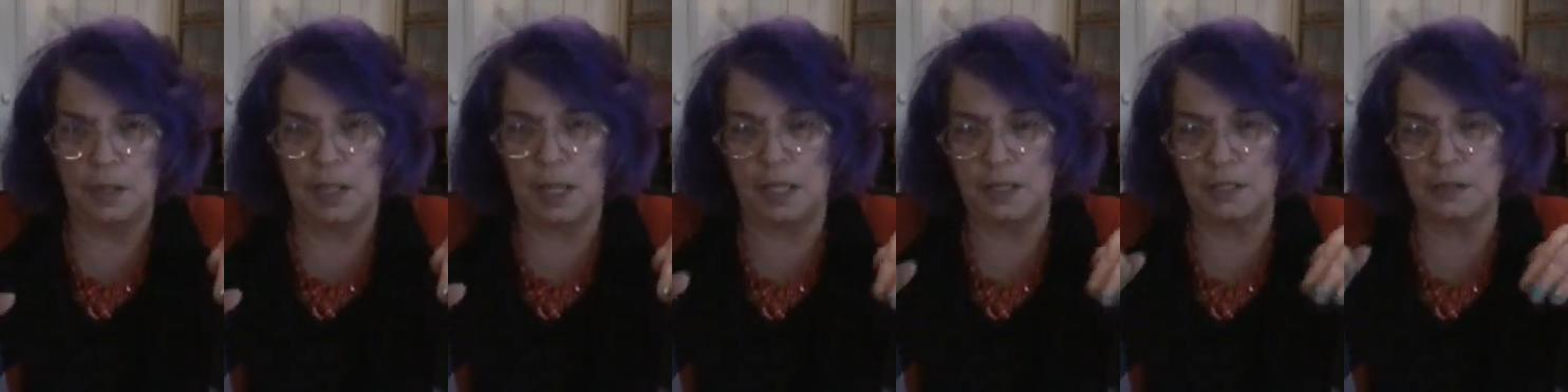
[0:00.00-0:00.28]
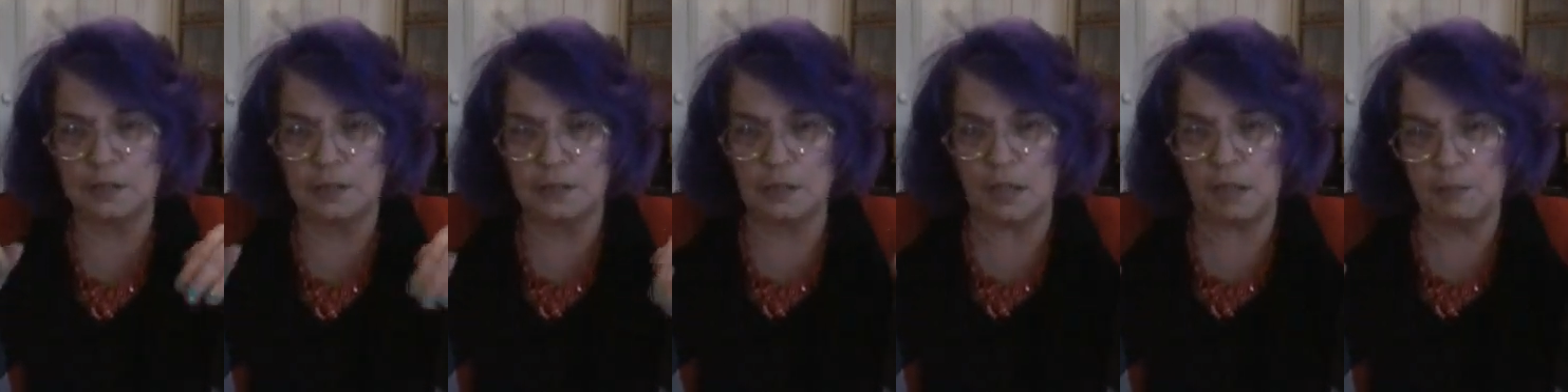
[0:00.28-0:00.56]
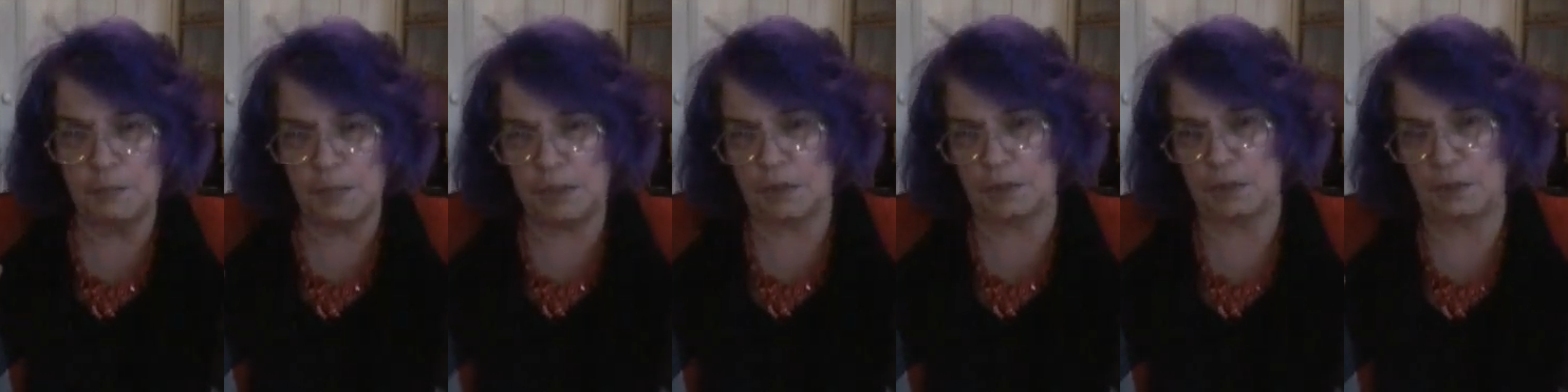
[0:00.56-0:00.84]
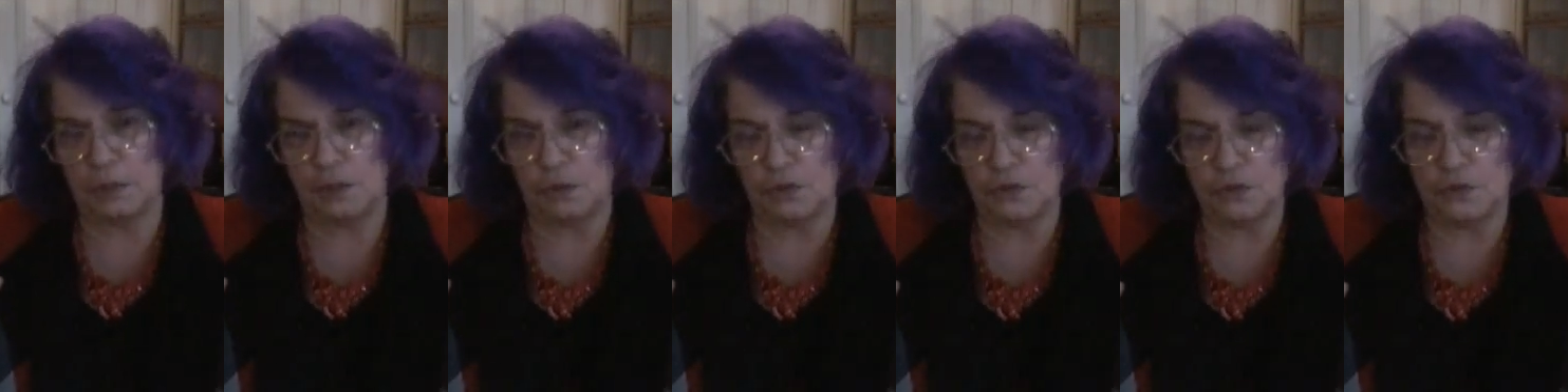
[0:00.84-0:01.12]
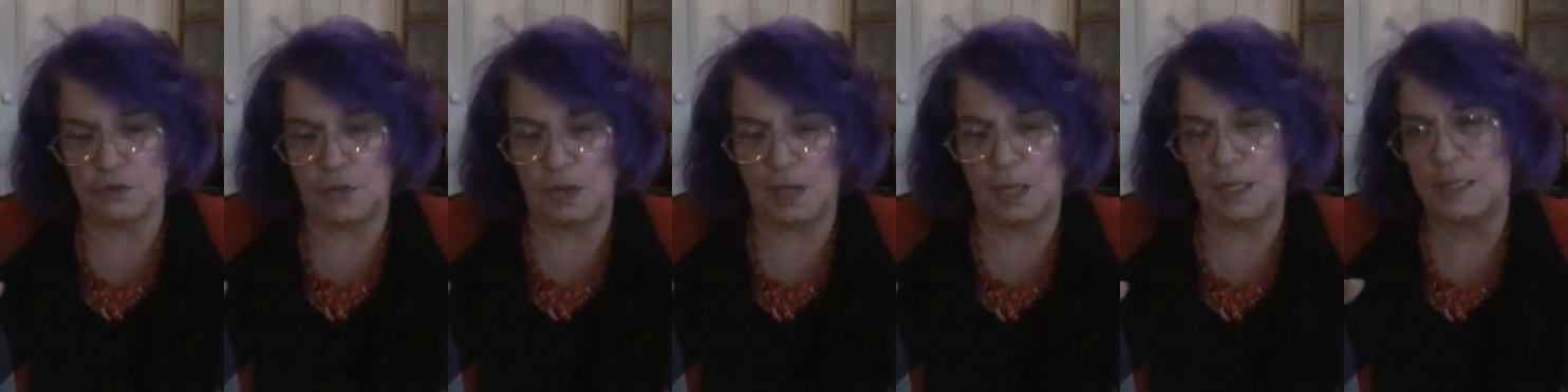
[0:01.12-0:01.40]
And it's not
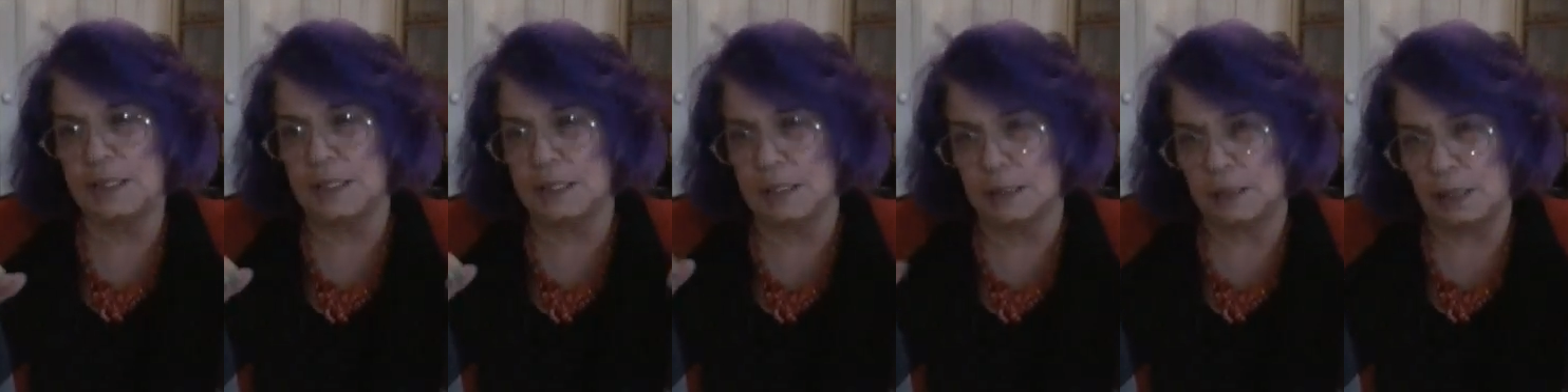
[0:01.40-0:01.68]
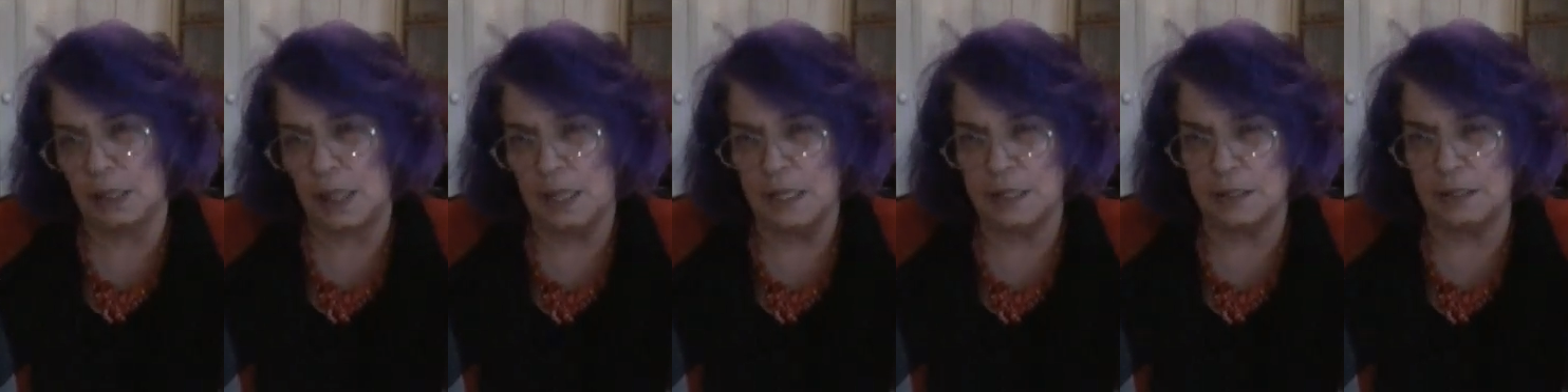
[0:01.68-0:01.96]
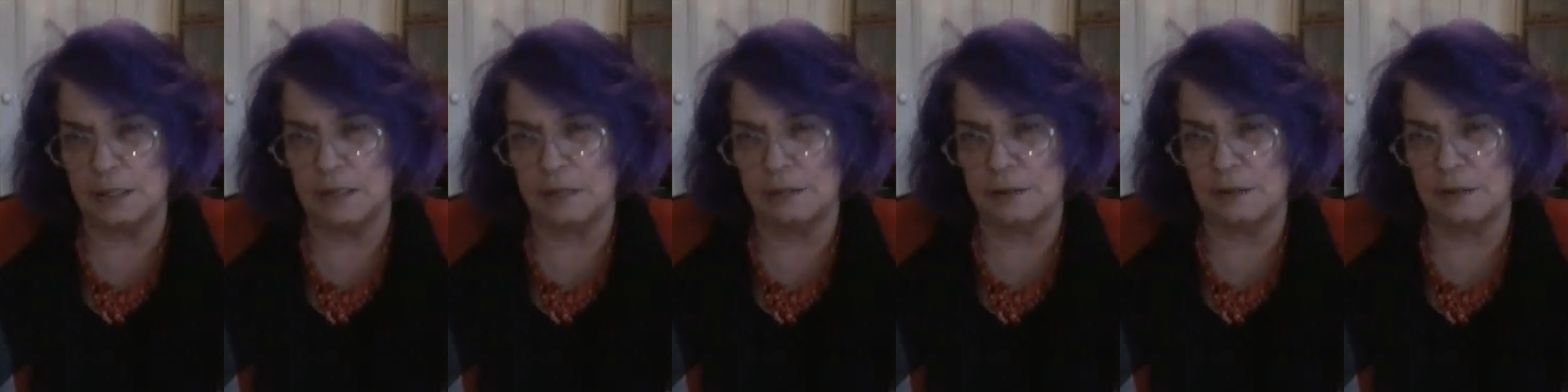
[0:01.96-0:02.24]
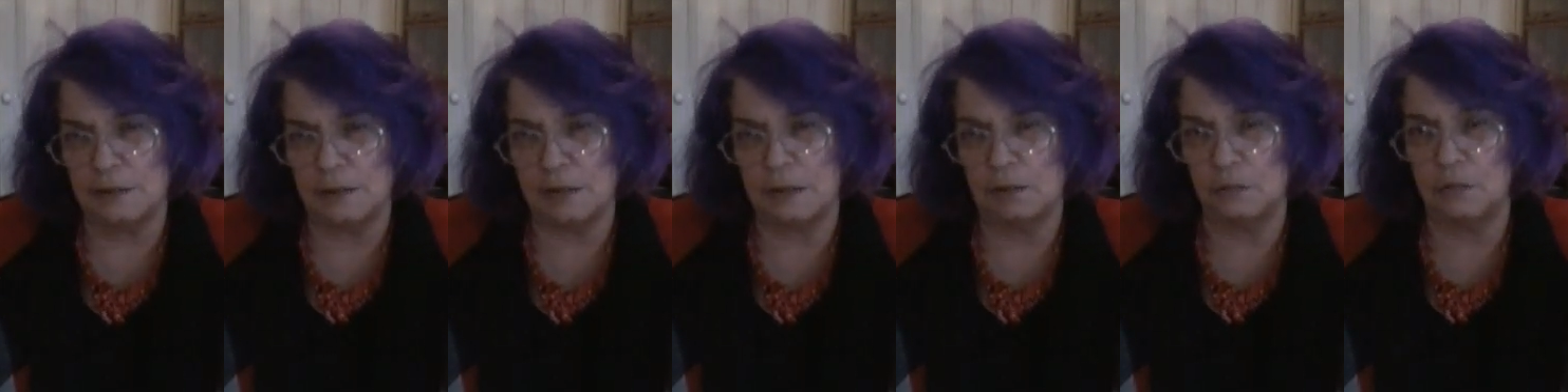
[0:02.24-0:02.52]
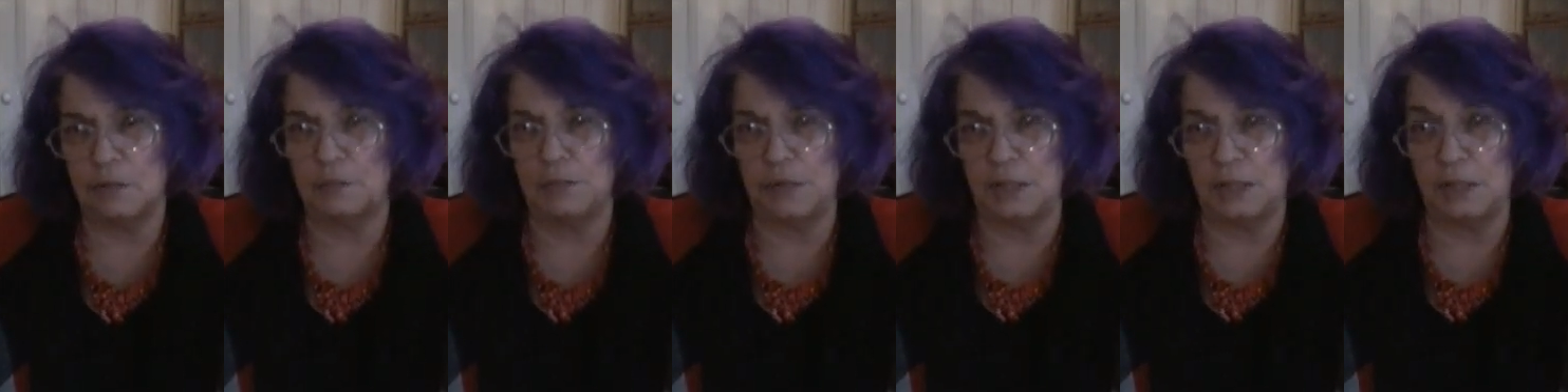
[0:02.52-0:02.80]
because I didn't like it.
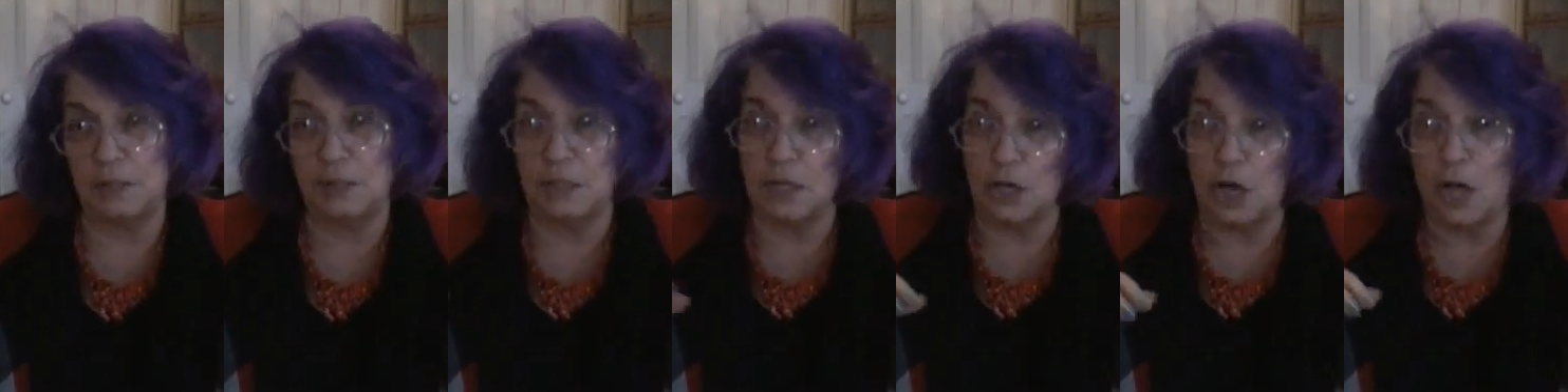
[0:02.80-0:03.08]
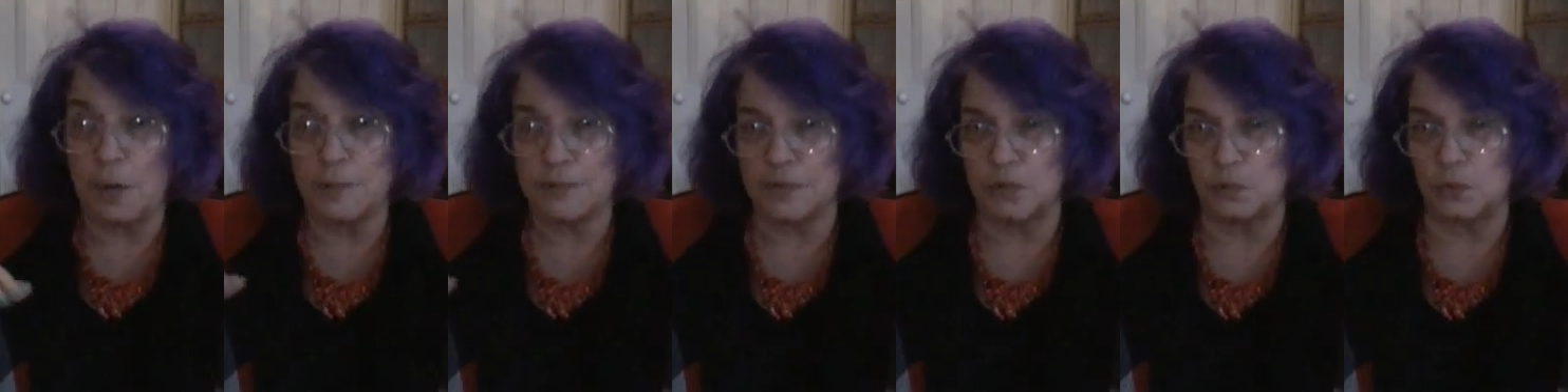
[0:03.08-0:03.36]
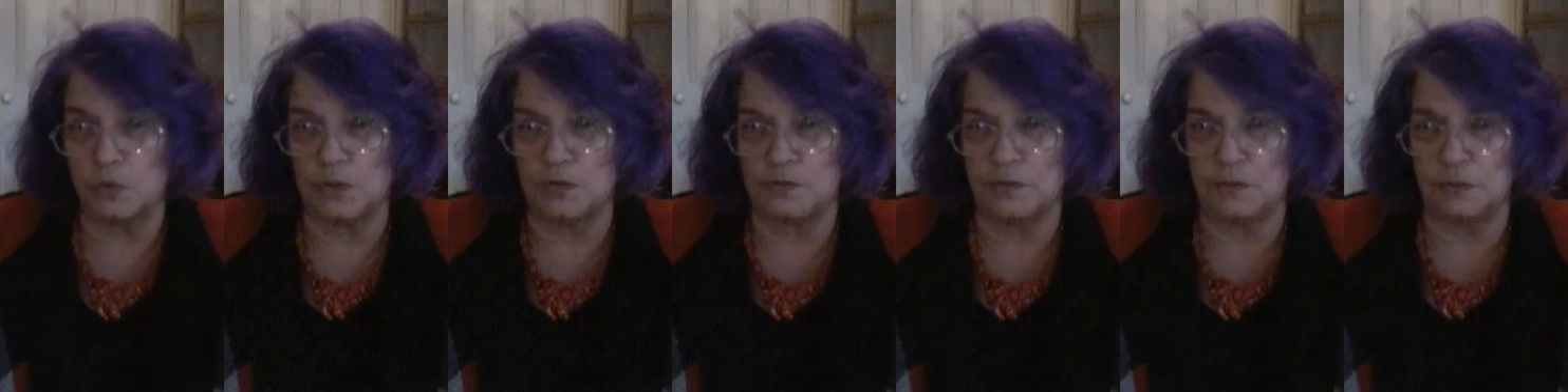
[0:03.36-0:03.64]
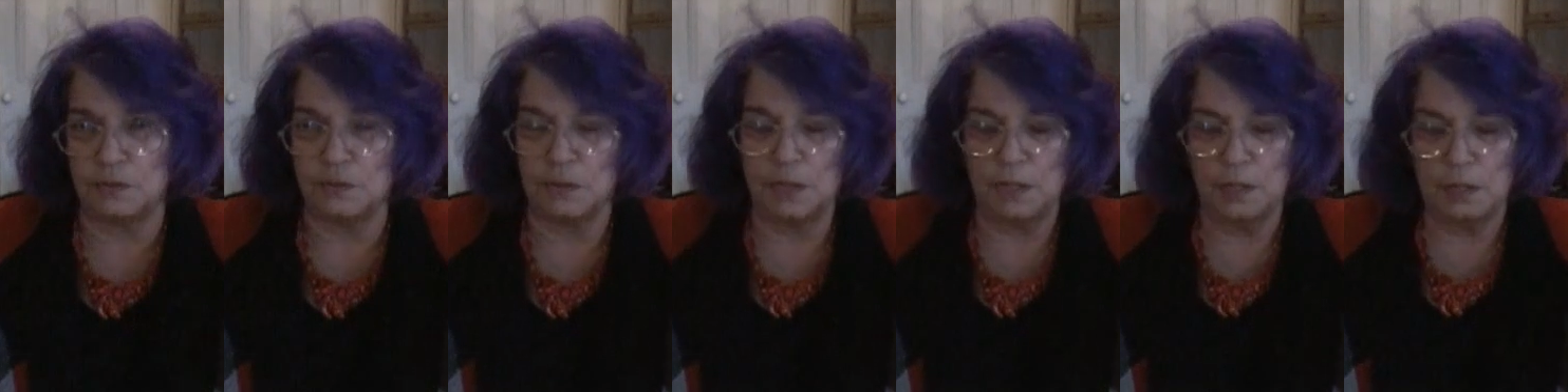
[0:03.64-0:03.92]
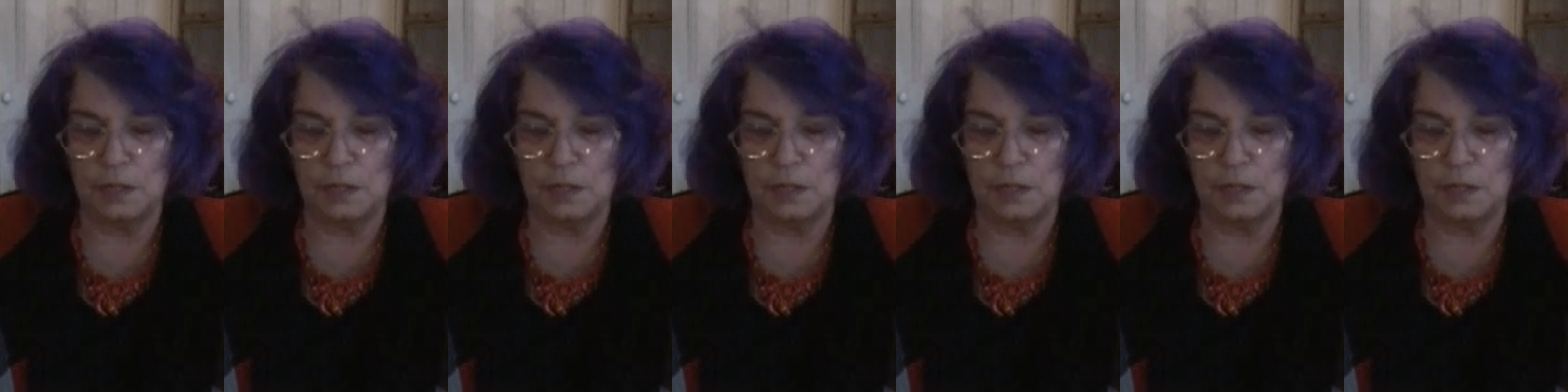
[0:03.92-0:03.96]
It would be the opposite reason.